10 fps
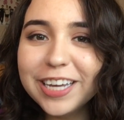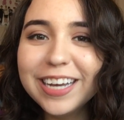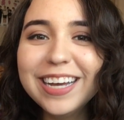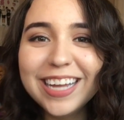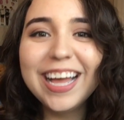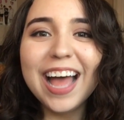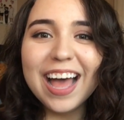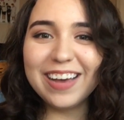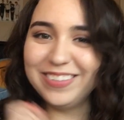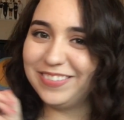
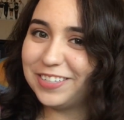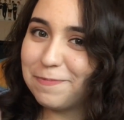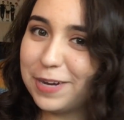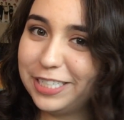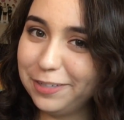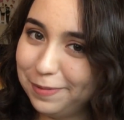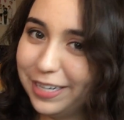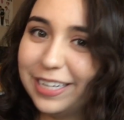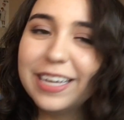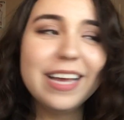I was reading a picture
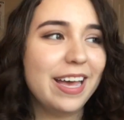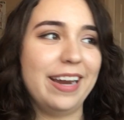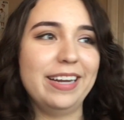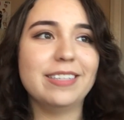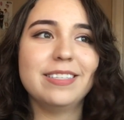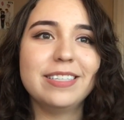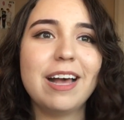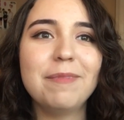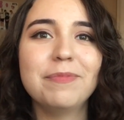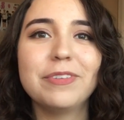book, and I had to
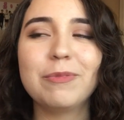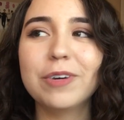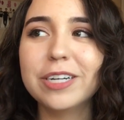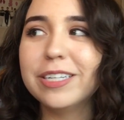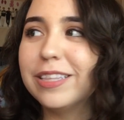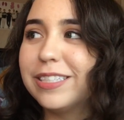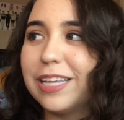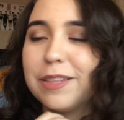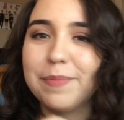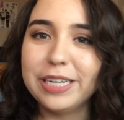stop for words
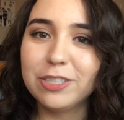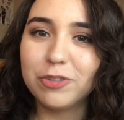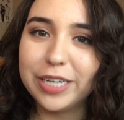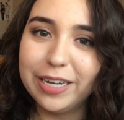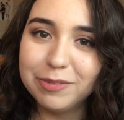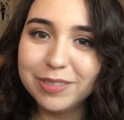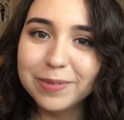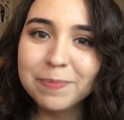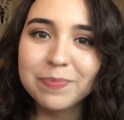in the Magic Treehouse.